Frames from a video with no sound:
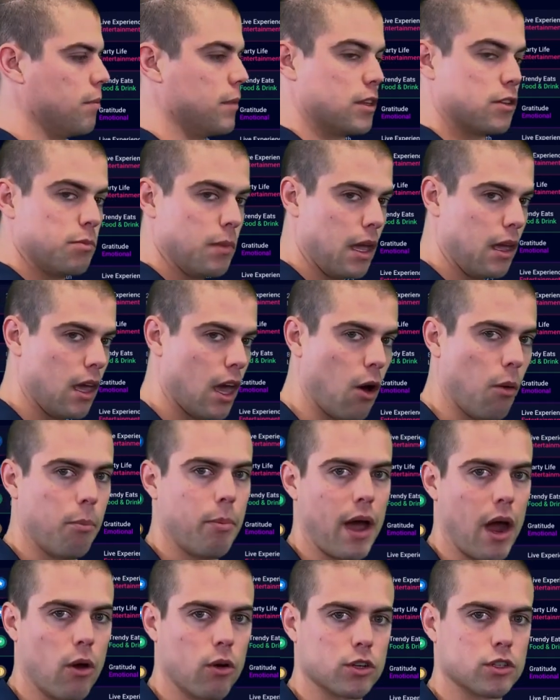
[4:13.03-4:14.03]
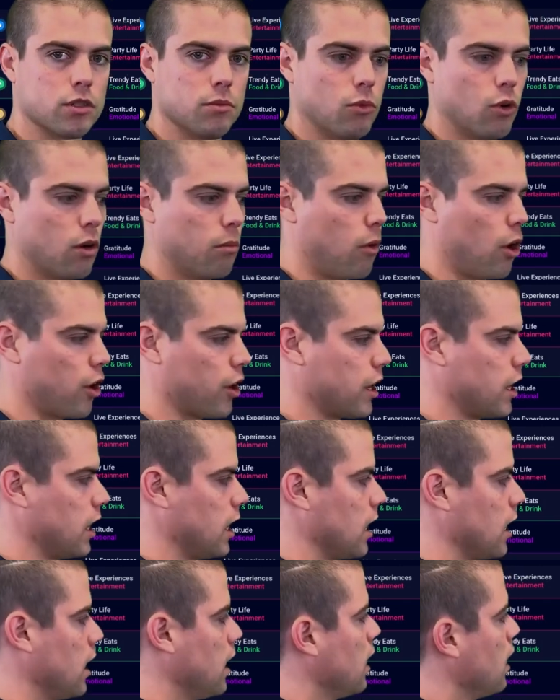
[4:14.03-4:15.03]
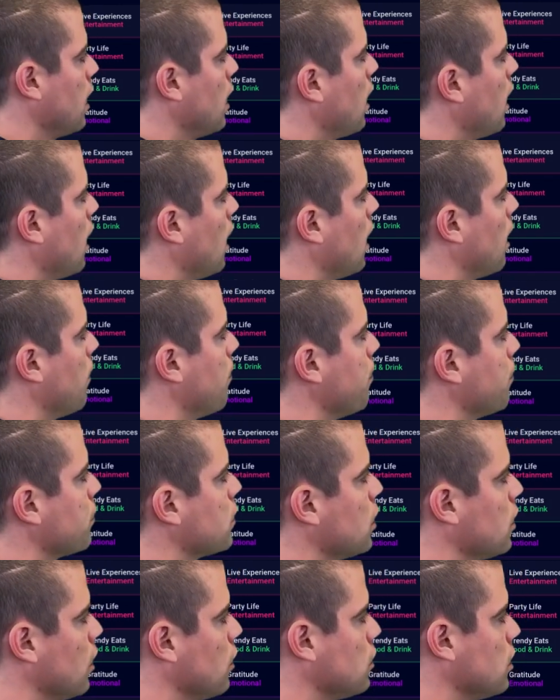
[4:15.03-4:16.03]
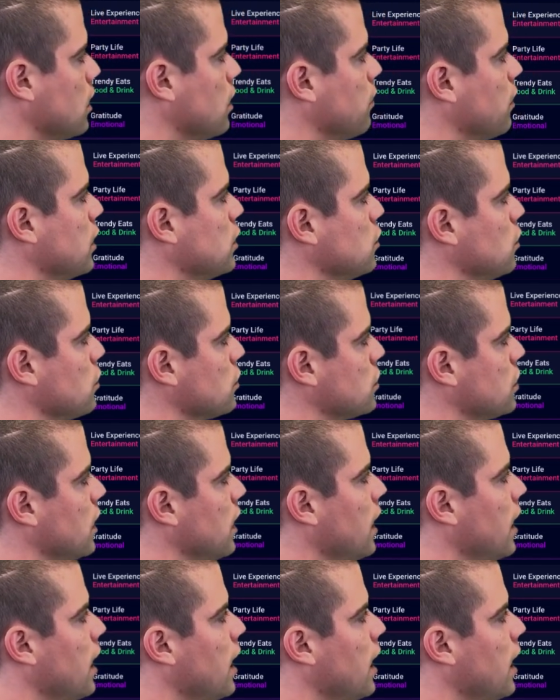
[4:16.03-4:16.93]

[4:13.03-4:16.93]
This may help power some more marketing to those individuals.